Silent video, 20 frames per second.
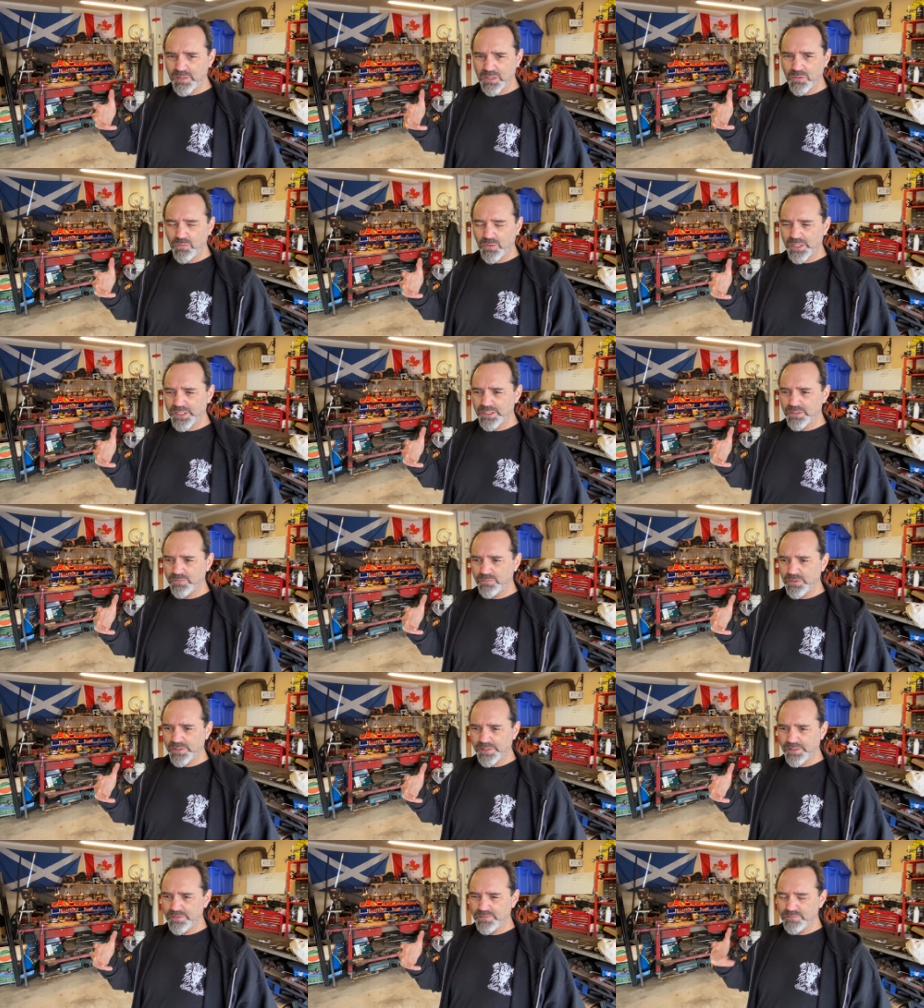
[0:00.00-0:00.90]
wire
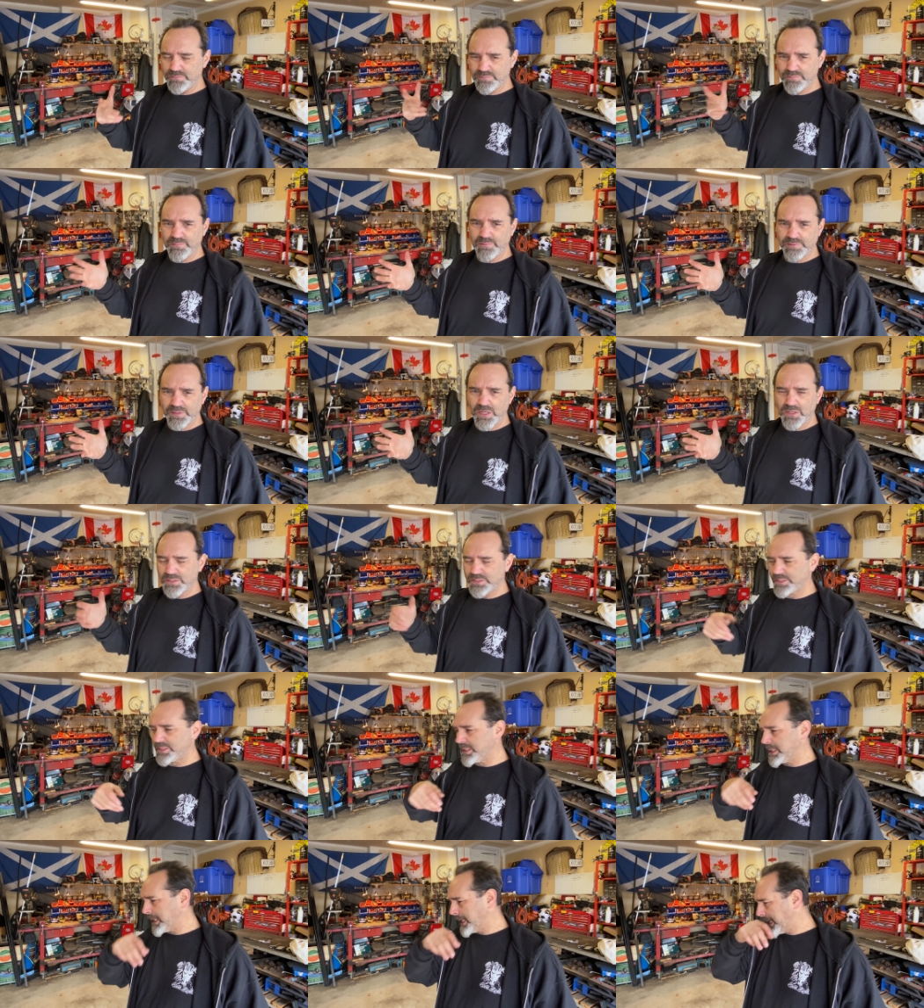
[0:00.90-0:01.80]
without
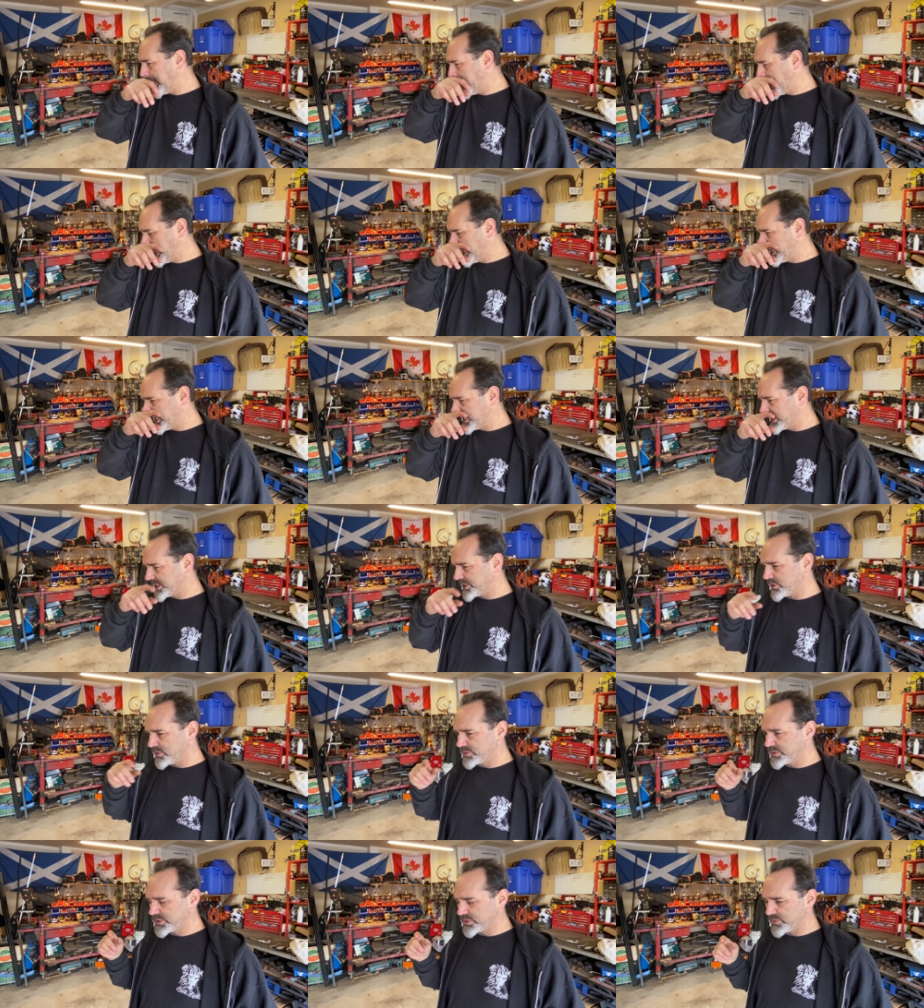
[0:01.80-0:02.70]
flux. And
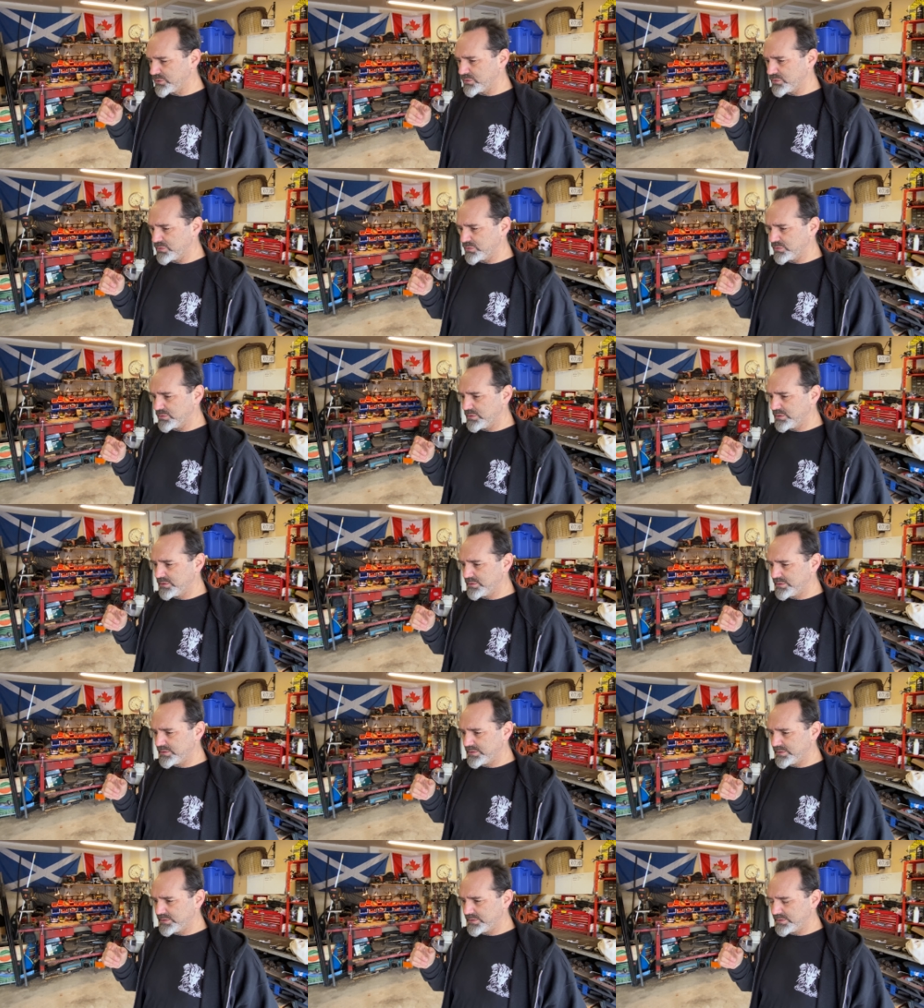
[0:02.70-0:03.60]
also,
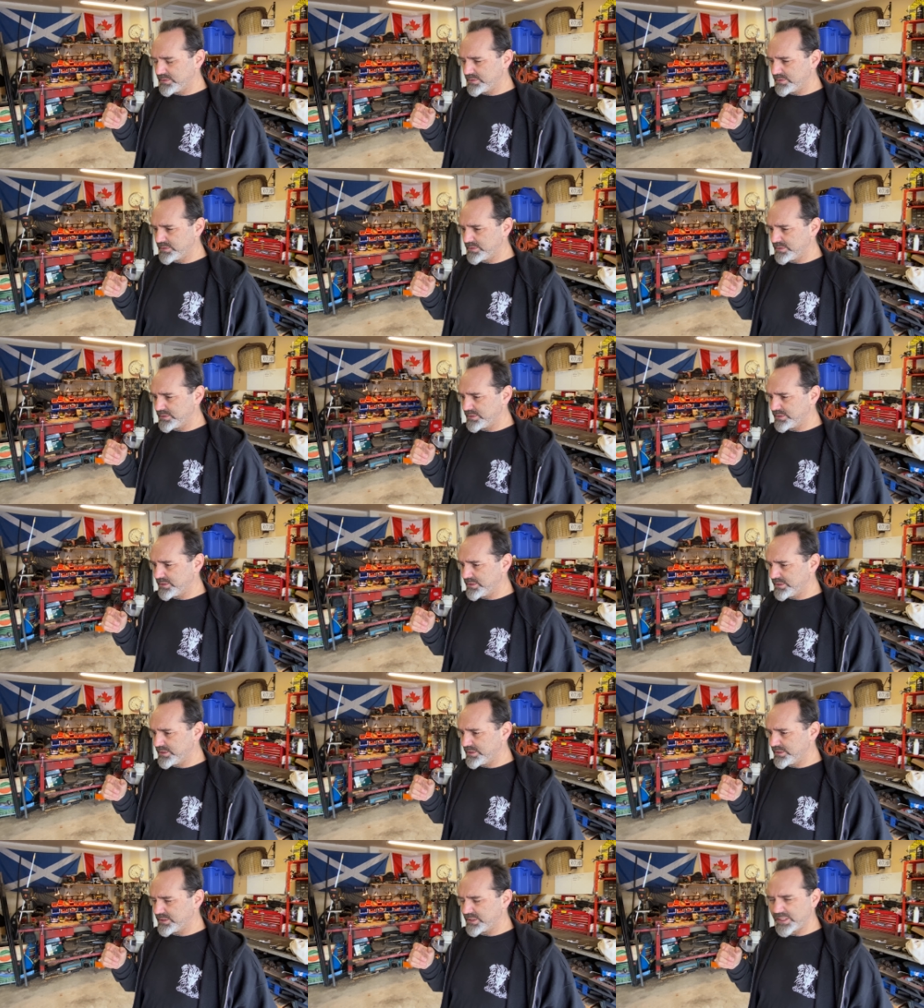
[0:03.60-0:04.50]

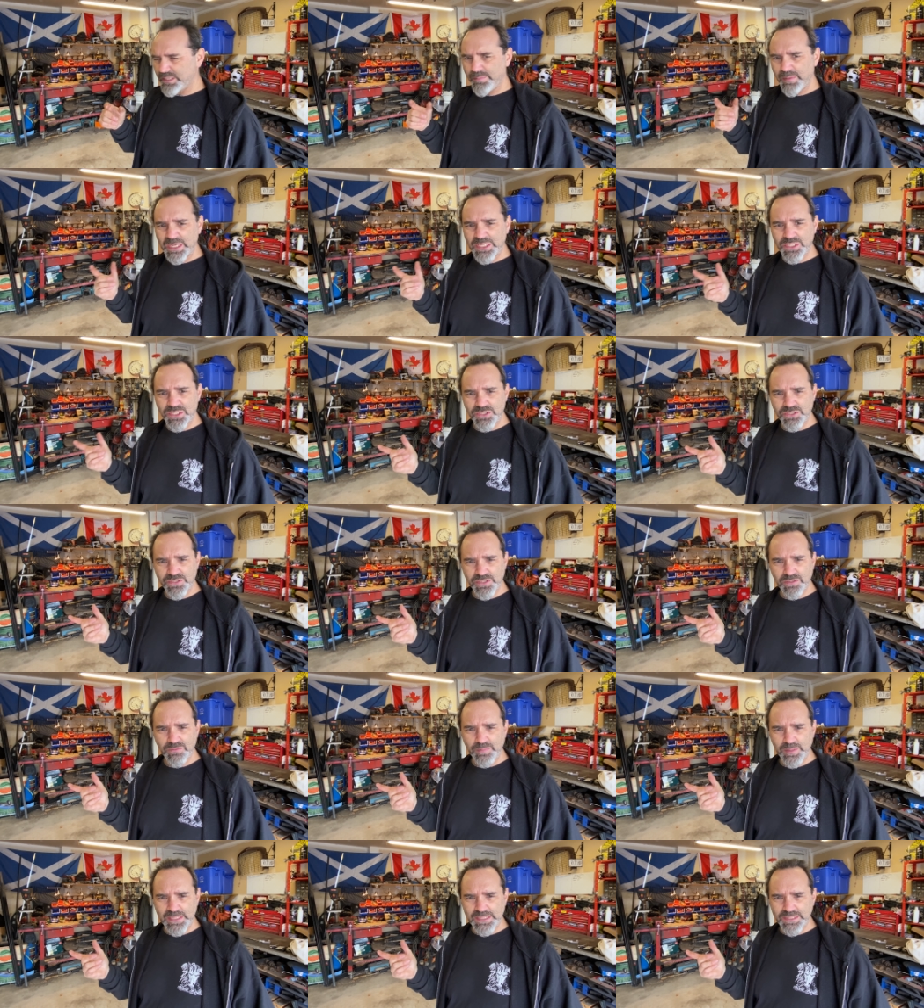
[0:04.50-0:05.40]
did I mention
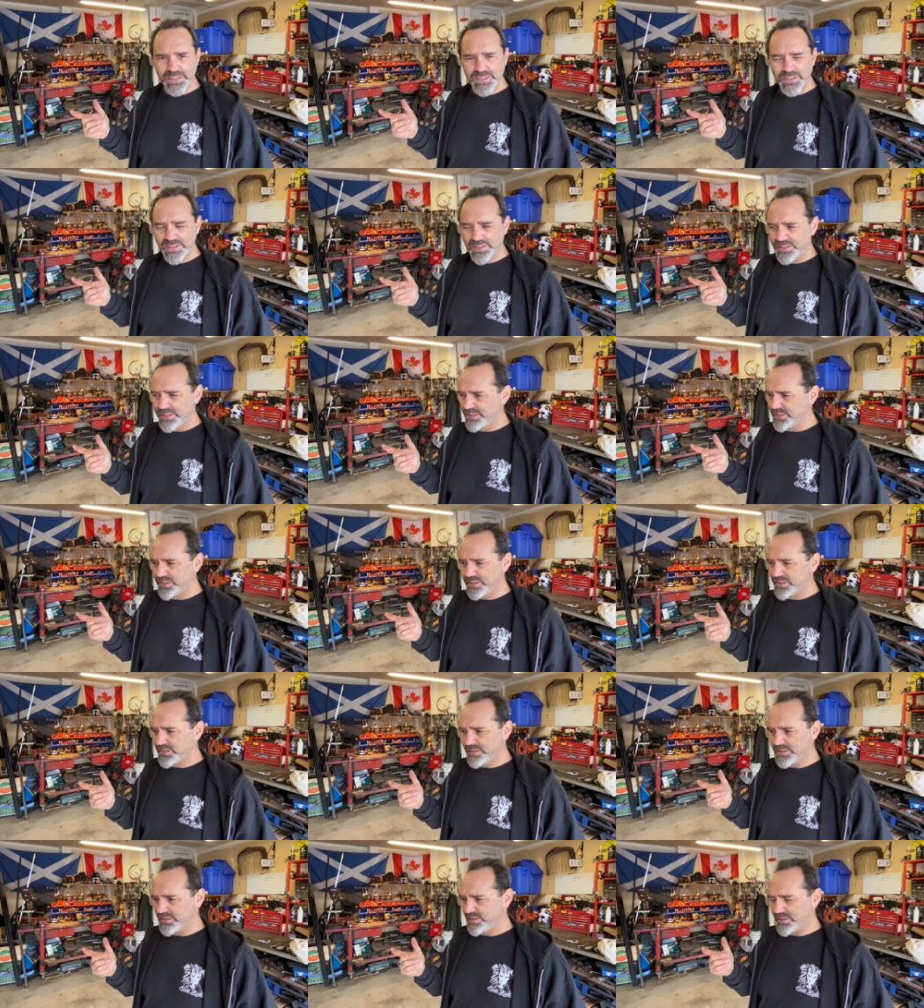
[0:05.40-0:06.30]
drill bits?
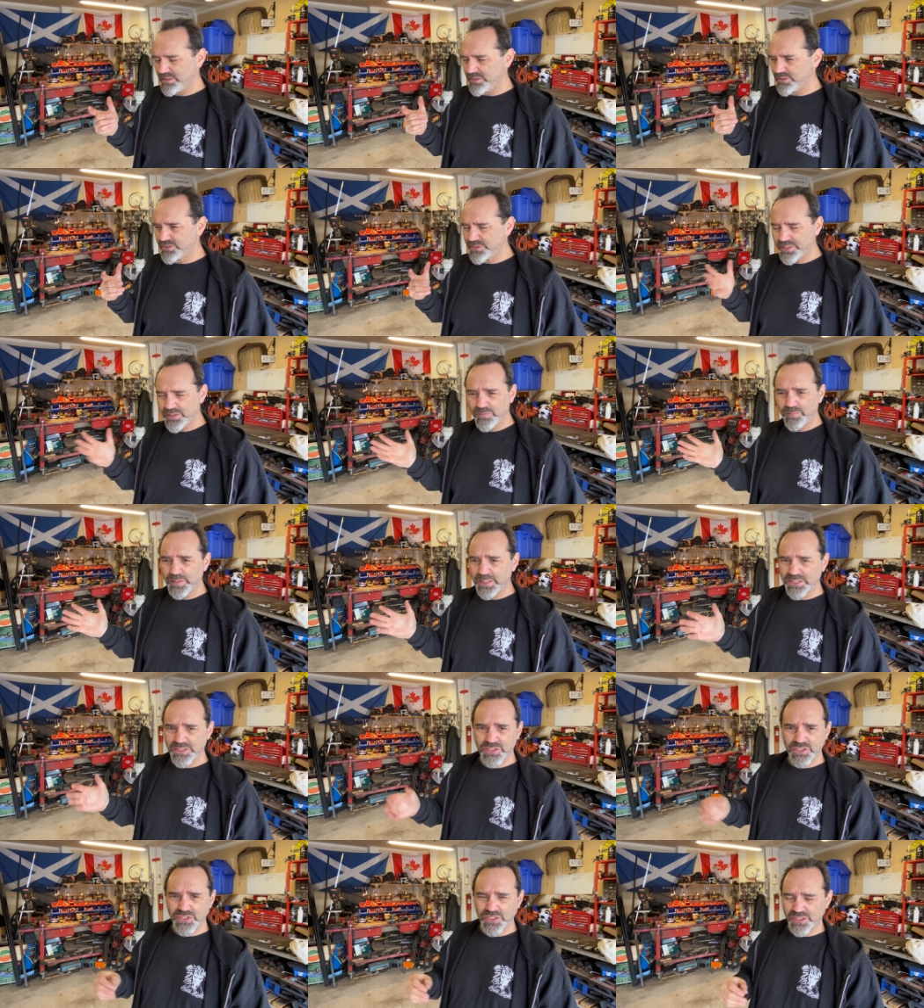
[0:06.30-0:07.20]
Drill
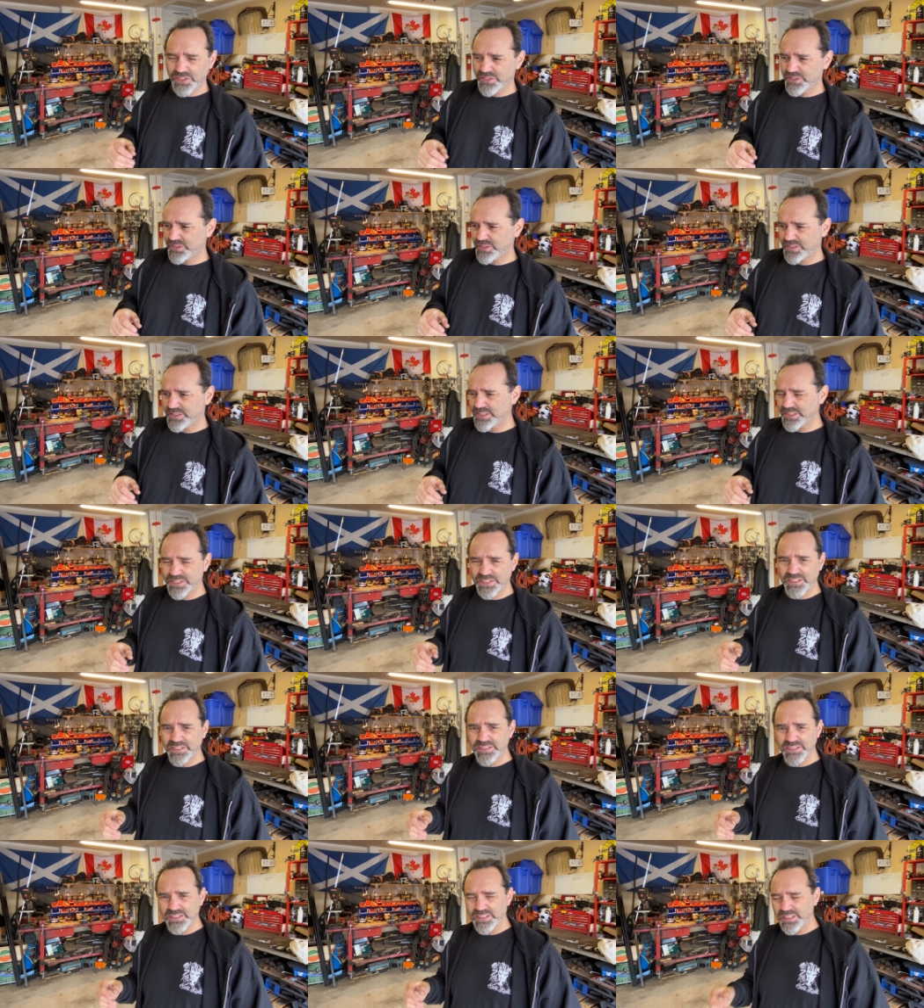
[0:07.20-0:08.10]
bits just
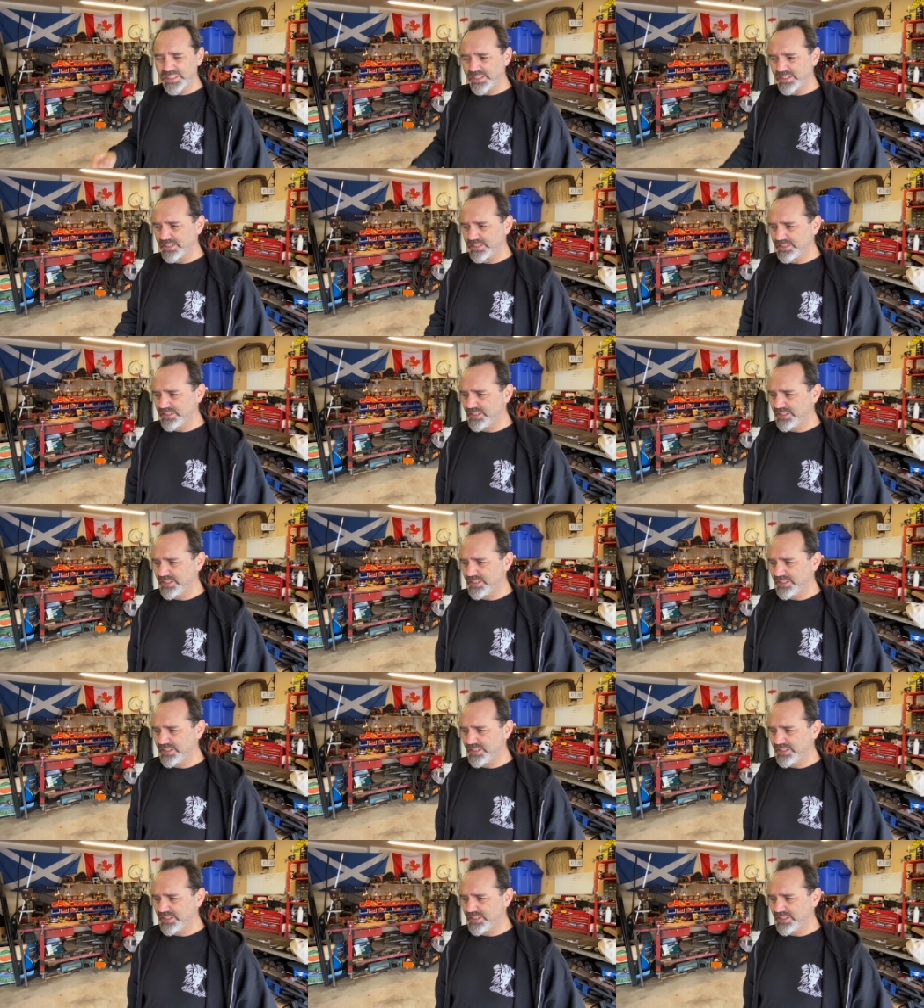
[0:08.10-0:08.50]
disintegrate.